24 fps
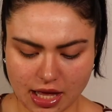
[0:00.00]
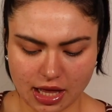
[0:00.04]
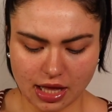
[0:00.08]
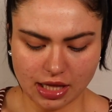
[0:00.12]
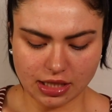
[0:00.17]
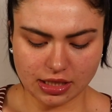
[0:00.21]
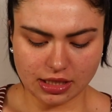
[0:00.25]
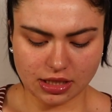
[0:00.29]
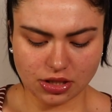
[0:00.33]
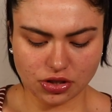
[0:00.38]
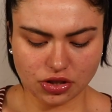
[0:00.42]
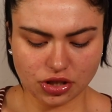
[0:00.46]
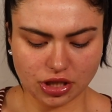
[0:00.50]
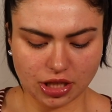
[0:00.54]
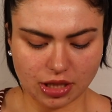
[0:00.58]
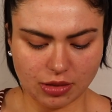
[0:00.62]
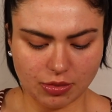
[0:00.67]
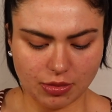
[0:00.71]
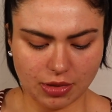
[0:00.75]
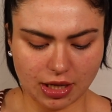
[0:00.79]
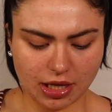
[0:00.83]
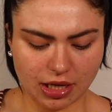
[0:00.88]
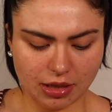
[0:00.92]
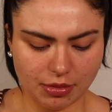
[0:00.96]
This is the shade
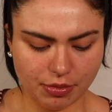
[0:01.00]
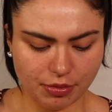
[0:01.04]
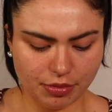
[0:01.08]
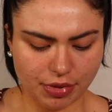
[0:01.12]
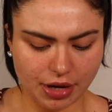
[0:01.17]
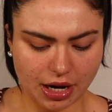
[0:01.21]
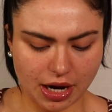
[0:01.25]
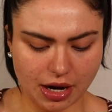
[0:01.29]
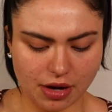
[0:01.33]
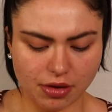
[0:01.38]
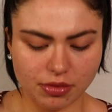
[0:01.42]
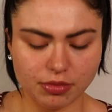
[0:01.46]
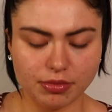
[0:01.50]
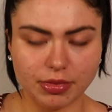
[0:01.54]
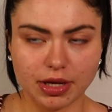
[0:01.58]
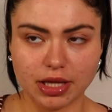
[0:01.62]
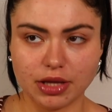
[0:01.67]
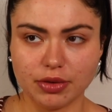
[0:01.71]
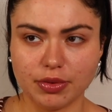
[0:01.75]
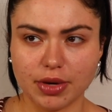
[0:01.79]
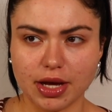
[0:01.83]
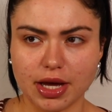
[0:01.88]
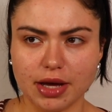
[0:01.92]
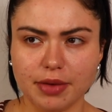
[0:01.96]
medium brown, by
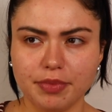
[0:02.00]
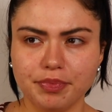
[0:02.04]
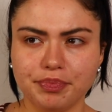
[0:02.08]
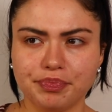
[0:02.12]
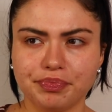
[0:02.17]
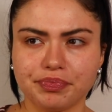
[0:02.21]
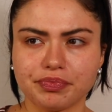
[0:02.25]
the way.